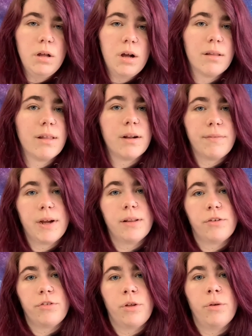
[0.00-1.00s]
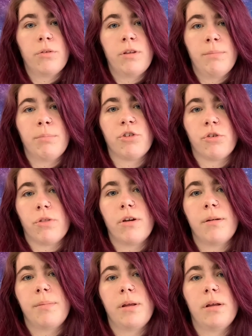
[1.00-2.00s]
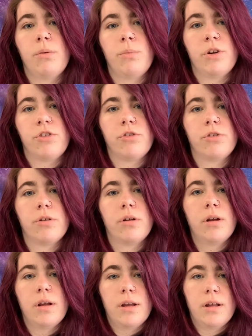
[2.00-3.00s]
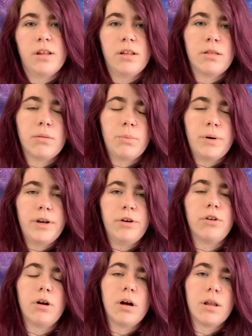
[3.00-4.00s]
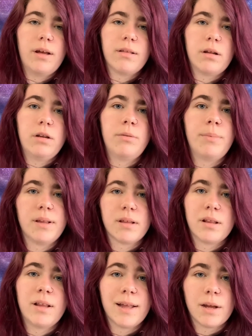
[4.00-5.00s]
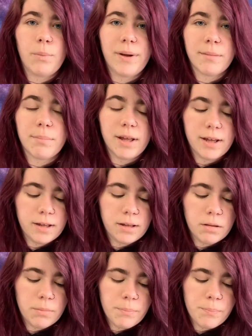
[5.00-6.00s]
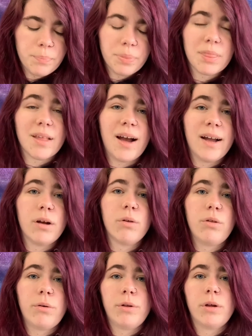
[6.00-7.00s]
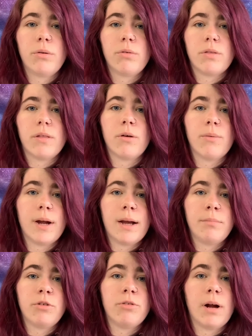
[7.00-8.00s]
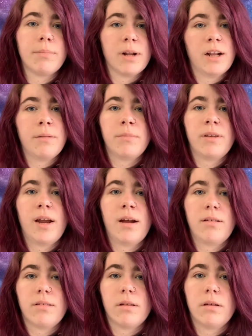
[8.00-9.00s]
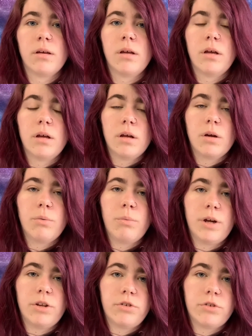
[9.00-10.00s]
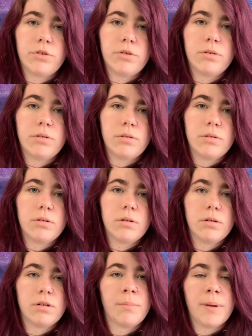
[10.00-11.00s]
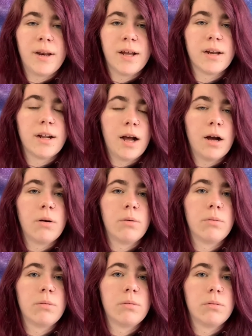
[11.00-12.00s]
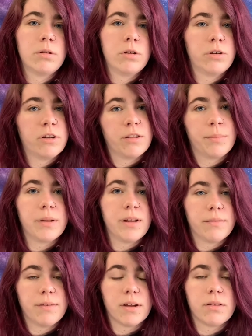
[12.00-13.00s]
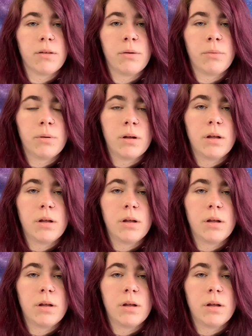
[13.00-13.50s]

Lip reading: A lot of handlers use deep pressure therapy, which is where your dog lays on you basically like a weighted blanket. I also use the grab dropped items task, which, depending on how your disability affects you,